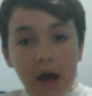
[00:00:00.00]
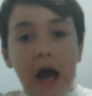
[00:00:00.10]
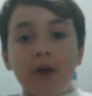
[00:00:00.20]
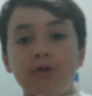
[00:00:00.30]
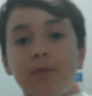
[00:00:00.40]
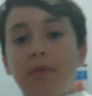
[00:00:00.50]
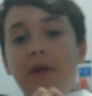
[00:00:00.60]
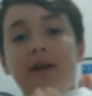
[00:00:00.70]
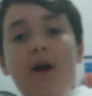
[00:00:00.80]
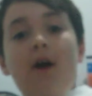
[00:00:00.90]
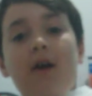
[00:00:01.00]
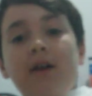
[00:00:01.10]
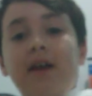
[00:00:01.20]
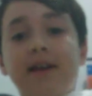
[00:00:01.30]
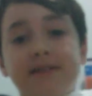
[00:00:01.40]
I will be playing
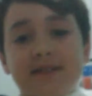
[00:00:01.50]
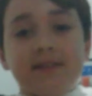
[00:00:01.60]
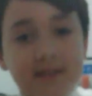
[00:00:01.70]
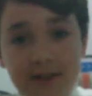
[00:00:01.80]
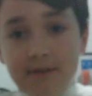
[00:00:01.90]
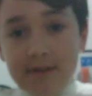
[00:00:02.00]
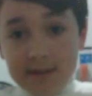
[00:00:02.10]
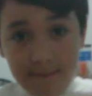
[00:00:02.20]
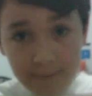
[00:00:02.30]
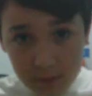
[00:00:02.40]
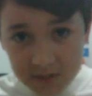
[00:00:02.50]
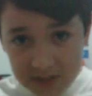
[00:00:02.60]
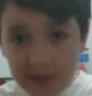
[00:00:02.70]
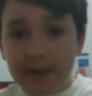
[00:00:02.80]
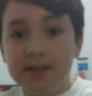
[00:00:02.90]
Ark as a series, a full
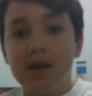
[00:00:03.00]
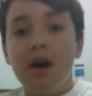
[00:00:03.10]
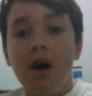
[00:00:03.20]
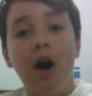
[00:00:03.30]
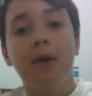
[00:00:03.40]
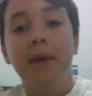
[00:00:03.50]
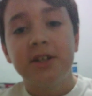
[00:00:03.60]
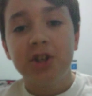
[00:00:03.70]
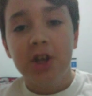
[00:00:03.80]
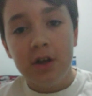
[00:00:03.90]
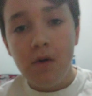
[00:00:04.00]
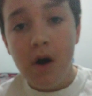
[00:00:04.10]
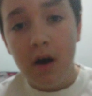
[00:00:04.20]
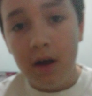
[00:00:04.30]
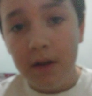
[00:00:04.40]
series, on my channel
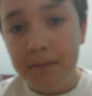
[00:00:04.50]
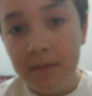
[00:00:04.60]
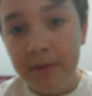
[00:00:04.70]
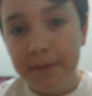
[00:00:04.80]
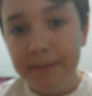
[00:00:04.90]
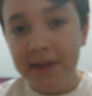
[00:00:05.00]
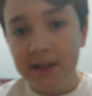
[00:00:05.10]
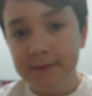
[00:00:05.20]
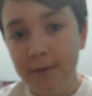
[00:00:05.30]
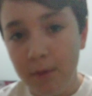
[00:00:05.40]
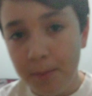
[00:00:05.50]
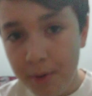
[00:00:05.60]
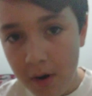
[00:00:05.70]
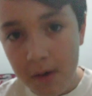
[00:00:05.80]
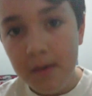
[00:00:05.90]
on PS4
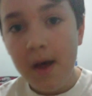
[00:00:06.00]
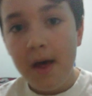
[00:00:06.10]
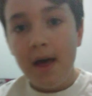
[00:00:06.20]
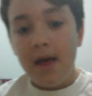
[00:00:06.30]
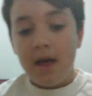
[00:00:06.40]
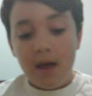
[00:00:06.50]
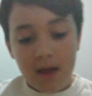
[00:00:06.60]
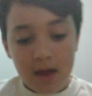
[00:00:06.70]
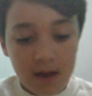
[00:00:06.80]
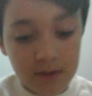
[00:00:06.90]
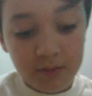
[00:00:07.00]
Pro and